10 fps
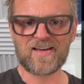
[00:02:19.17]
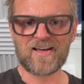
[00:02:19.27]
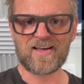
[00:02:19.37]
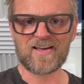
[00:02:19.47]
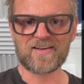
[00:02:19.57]

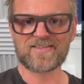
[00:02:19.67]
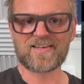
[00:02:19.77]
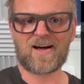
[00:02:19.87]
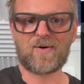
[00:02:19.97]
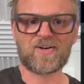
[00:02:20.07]
and
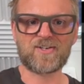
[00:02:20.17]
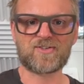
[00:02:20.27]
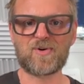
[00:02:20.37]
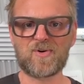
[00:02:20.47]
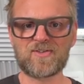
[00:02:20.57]
SKAARHOJ
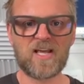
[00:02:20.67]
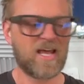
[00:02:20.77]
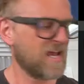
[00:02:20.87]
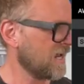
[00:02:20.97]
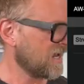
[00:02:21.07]
controllers.
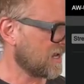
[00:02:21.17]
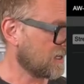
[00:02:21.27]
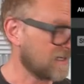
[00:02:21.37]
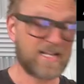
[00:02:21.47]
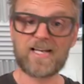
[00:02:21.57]

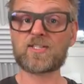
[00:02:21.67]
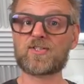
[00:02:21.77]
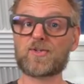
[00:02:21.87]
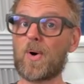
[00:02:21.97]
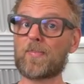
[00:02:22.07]
Let's
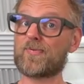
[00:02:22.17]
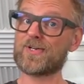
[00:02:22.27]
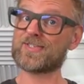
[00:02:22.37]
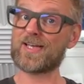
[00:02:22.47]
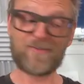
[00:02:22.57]
store a
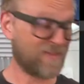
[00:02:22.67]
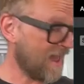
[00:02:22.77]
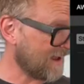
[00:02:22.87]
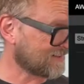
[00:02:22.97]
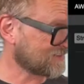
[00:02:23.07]
preset for that.